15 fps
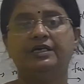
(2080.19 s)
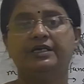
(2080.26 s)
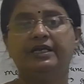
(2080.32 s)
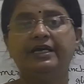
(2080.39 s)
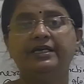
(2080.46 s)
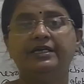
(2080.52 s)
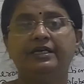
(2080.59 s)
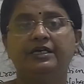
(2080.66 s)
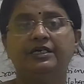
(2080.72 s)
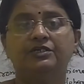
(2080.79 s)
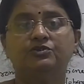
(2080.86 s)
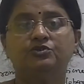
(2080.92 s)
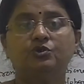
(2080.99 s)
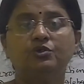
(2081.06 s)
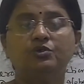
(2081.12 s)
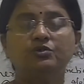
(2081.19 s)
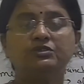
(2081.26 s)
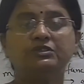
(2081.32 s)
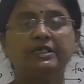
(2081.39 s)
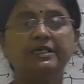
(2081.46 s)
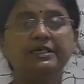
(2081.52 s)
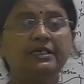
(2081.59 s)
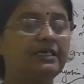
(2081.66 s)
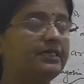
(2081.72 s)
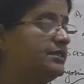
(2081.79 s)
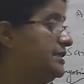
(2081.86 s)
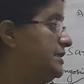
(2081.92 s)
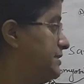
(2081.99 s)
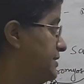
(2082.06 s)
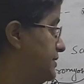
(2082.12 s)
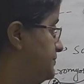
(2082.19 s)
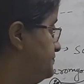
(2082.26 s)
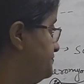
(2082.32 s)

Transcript: right? So you see, this